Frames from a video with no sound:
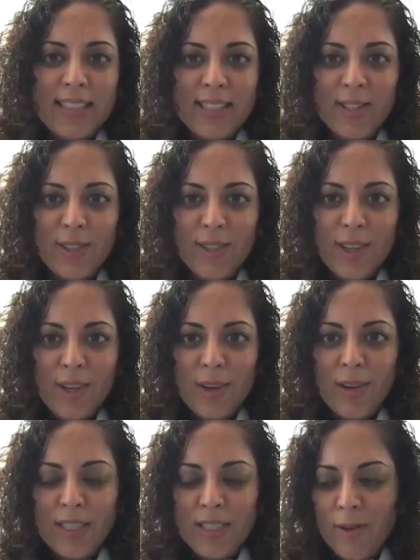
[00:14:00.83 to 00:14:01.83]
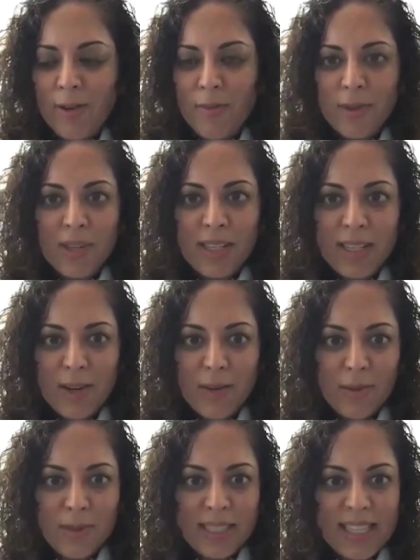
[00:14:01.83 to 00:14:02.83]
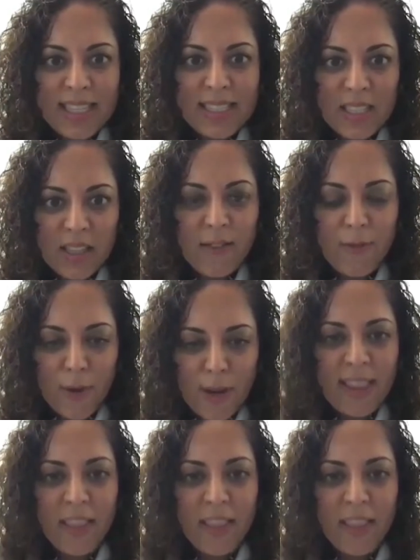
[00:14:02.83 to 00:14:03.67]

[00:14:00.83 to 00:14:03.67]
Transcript: still, a terrible disease to live with.